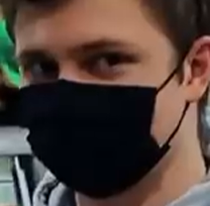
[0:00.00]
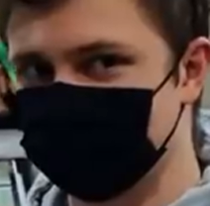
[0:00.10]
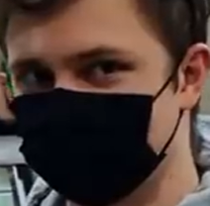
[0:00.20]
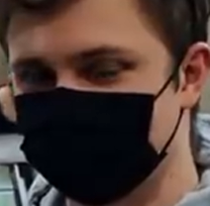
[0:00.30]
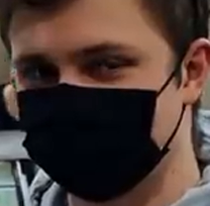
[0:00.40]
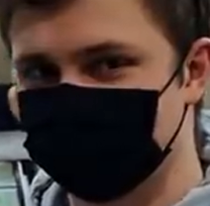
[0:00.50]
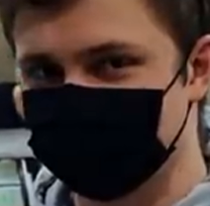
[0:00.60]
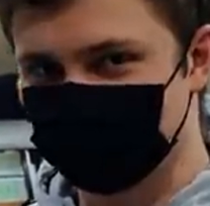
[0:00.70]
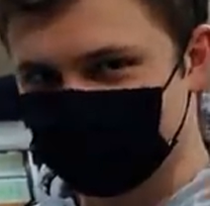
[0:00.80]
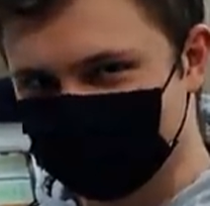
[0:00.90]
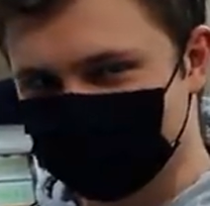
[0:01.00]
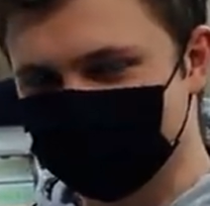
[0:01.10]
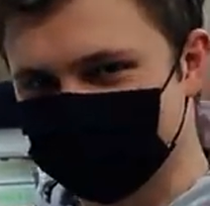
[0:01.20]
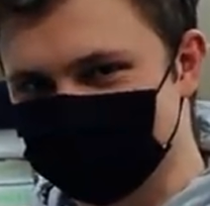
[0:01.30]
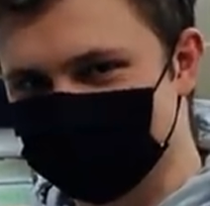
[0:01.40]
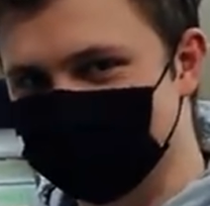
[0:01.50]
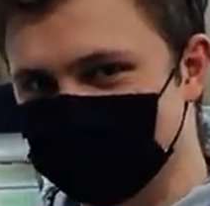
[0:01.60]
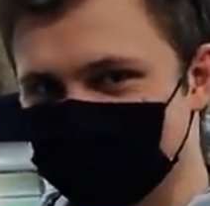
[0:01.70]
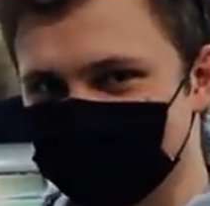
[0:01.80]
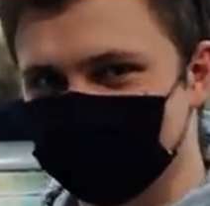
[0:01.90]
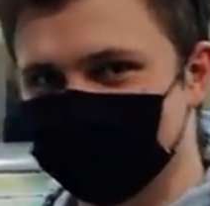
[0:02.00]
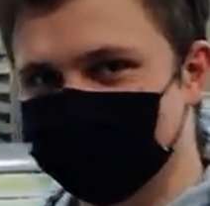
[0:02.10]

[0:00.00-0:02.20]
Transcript: Casual ride. What are we